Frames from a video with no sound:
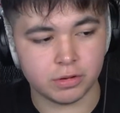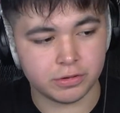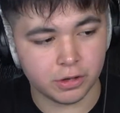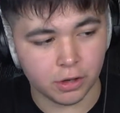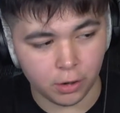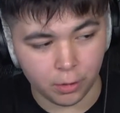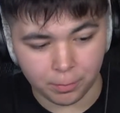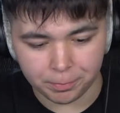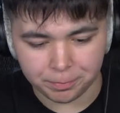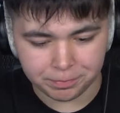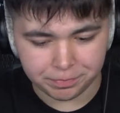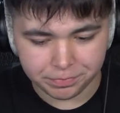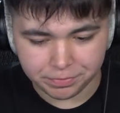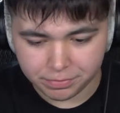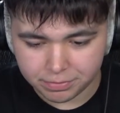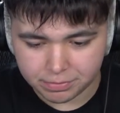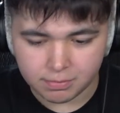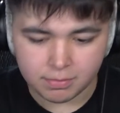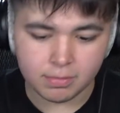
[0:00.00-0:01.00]
So
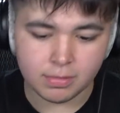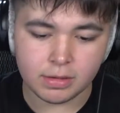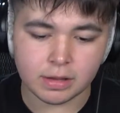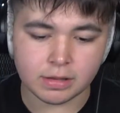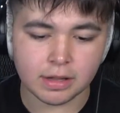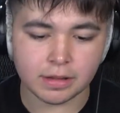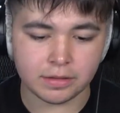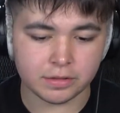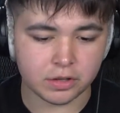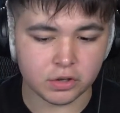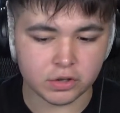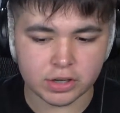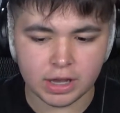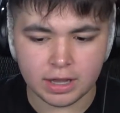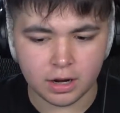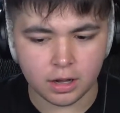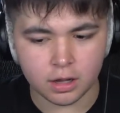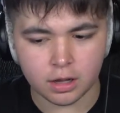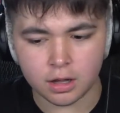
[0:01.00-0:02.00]
let's just
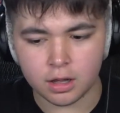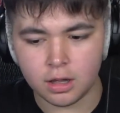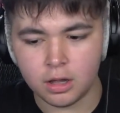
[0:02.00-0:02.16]
kind of